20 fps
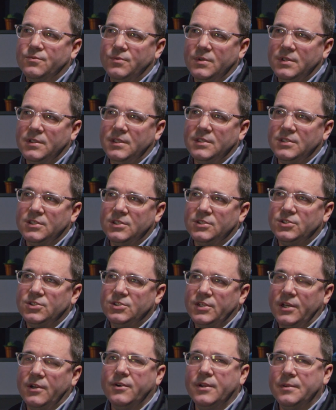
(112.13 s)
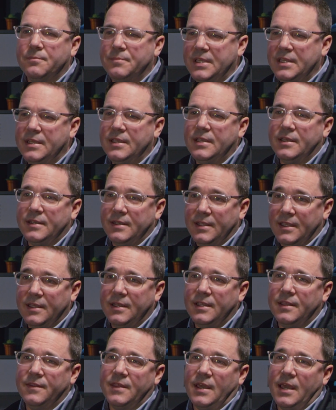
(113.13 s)
really just sharing media and
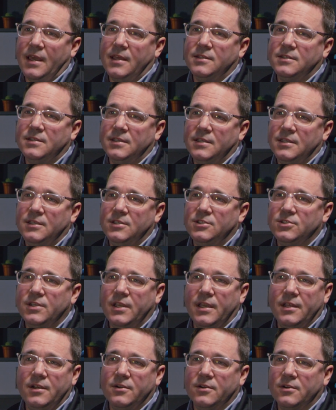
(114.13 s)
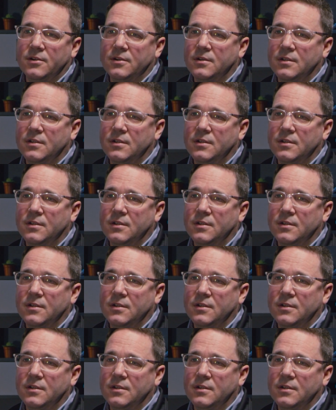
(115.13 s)
getting that to each editor.